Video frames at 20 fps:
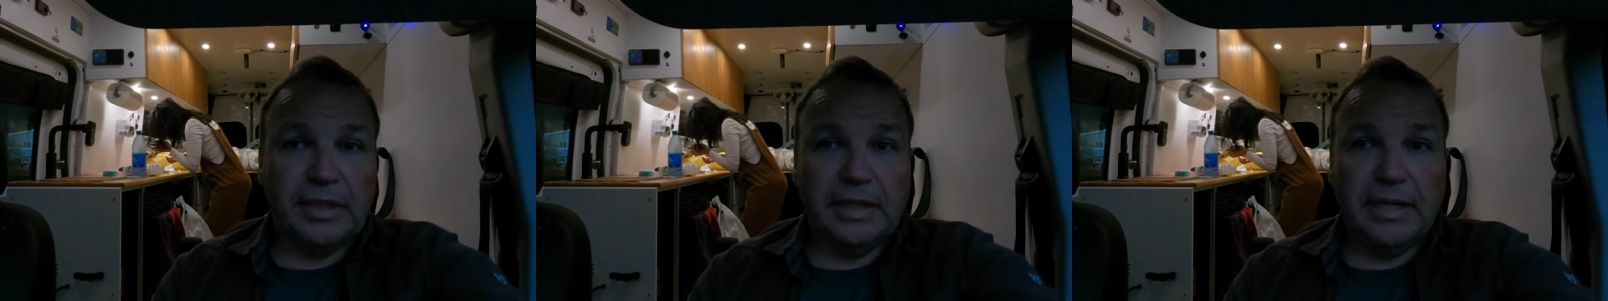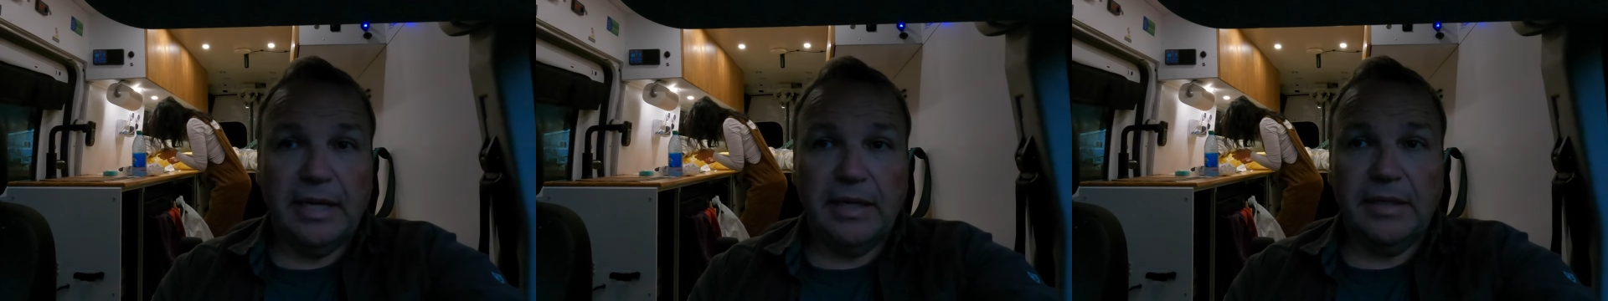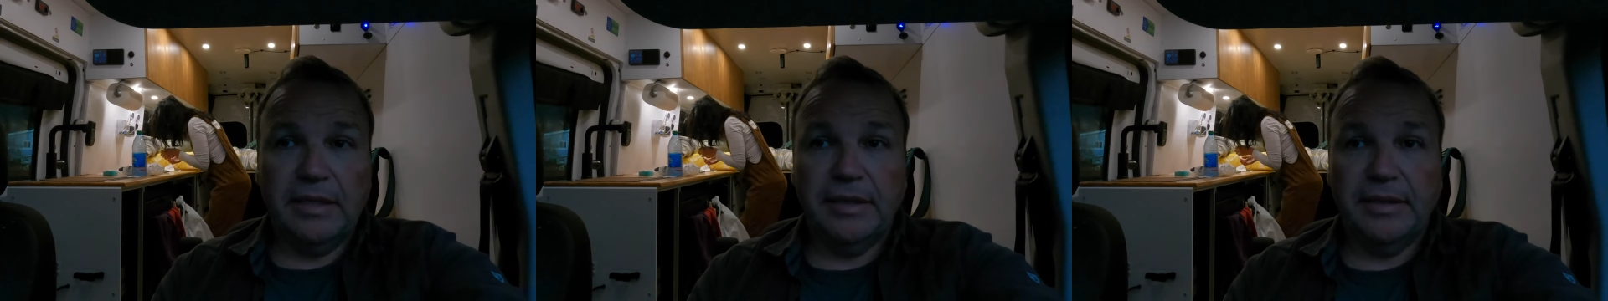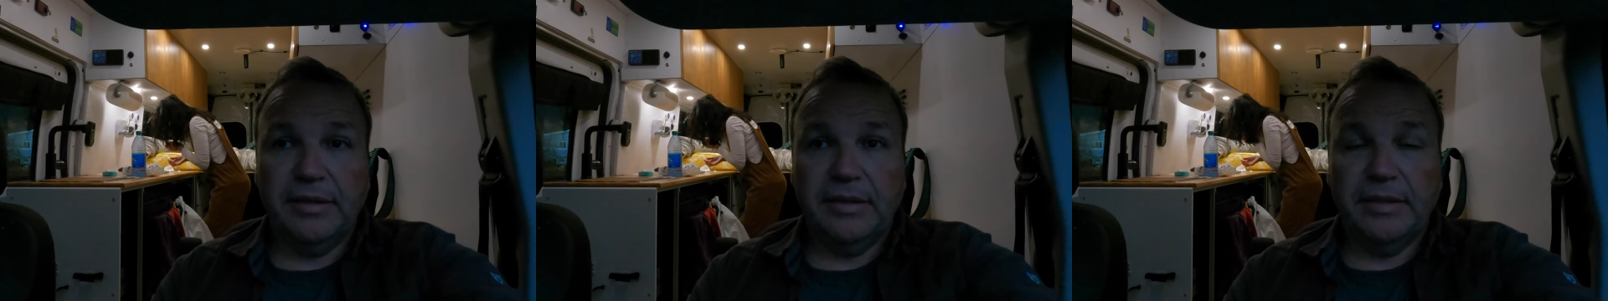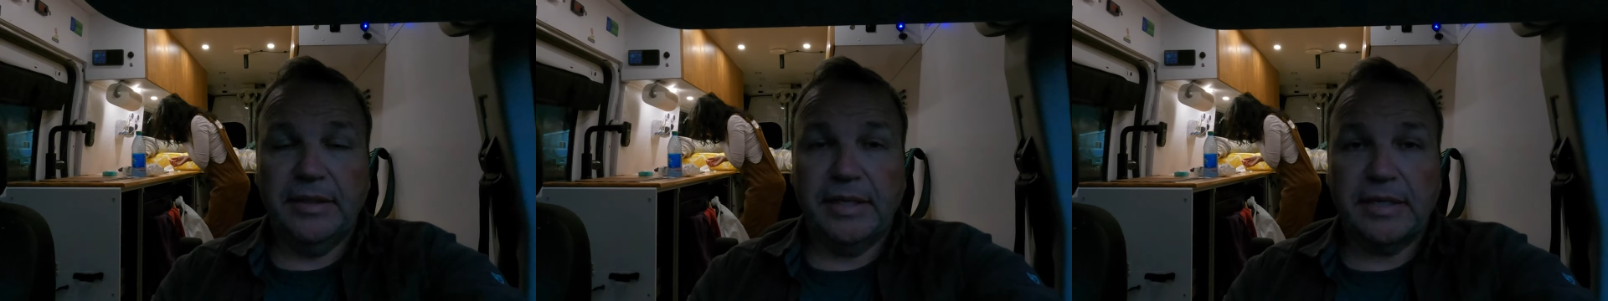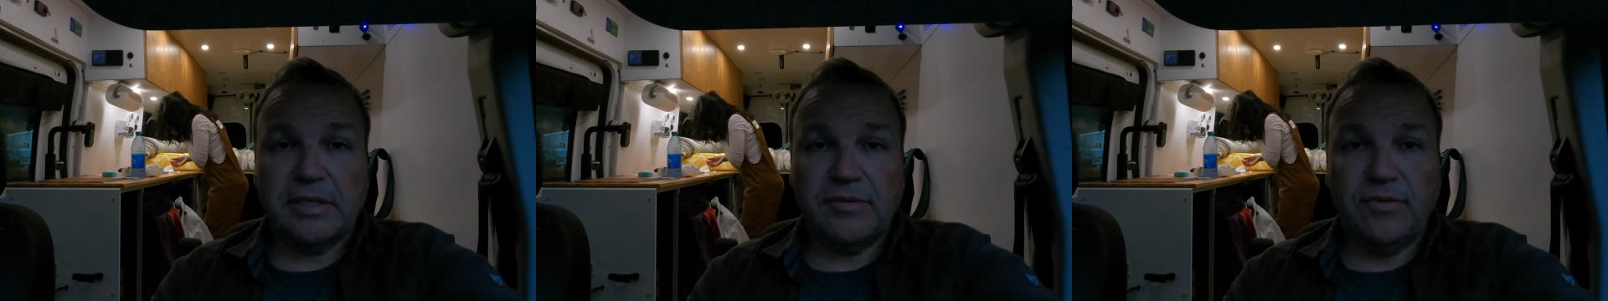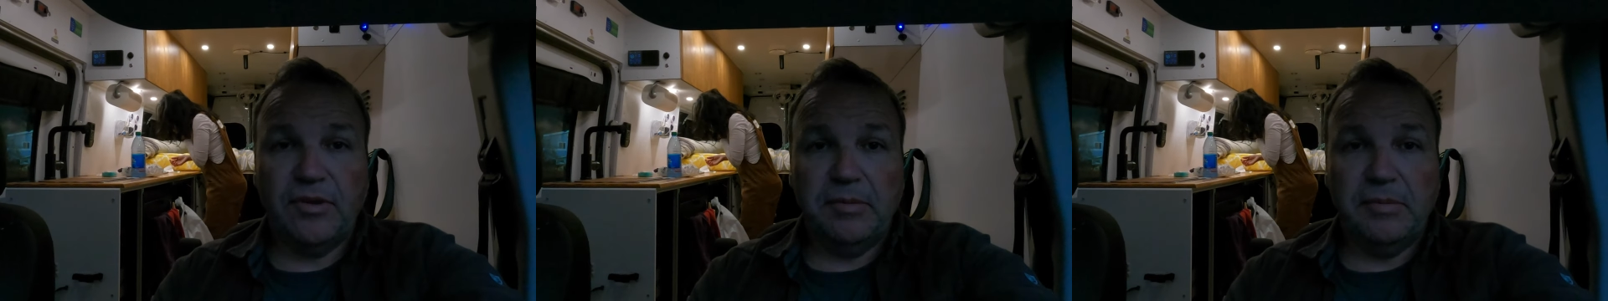get out of here in the
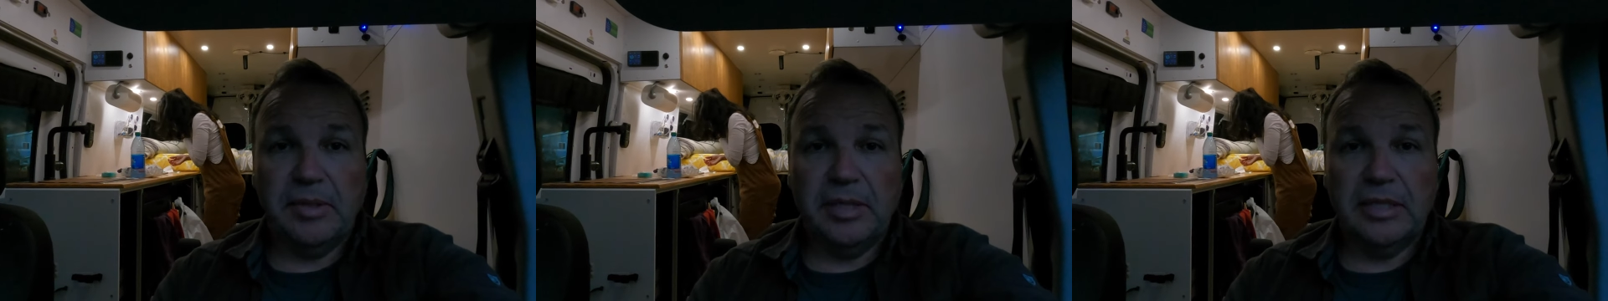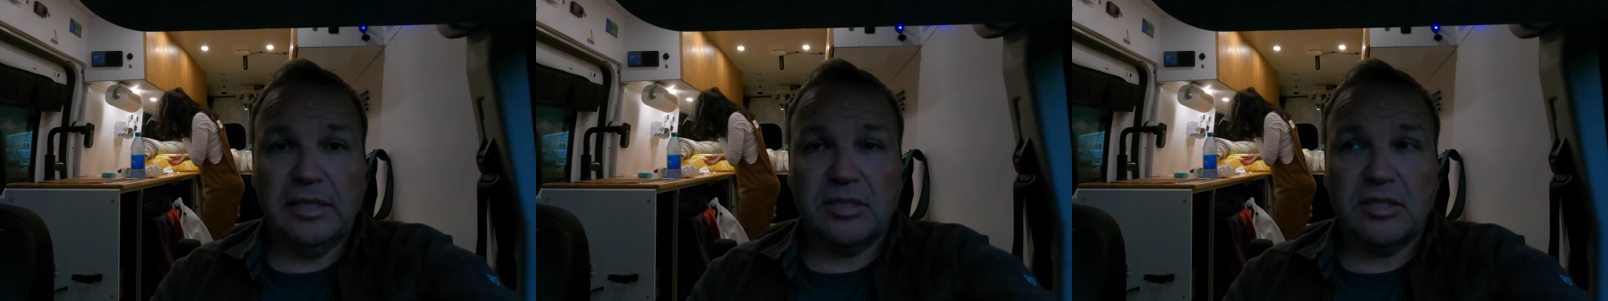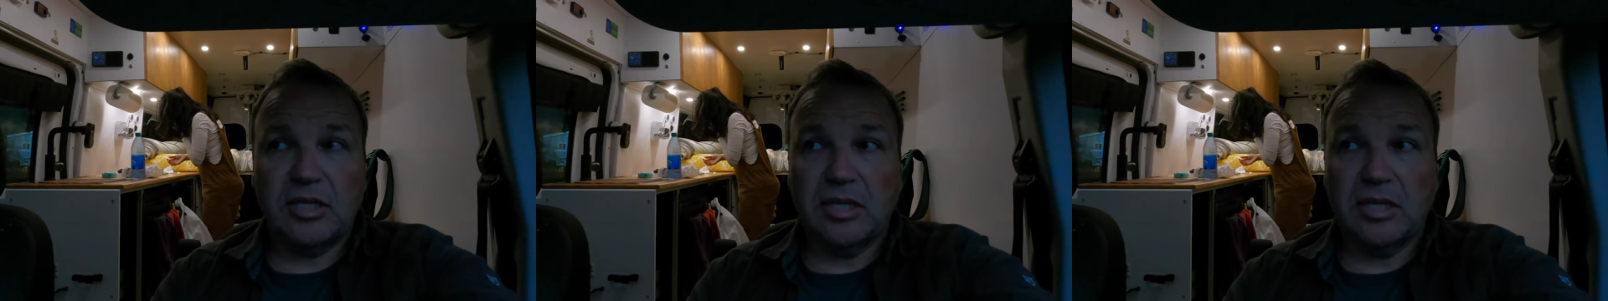next few minutes.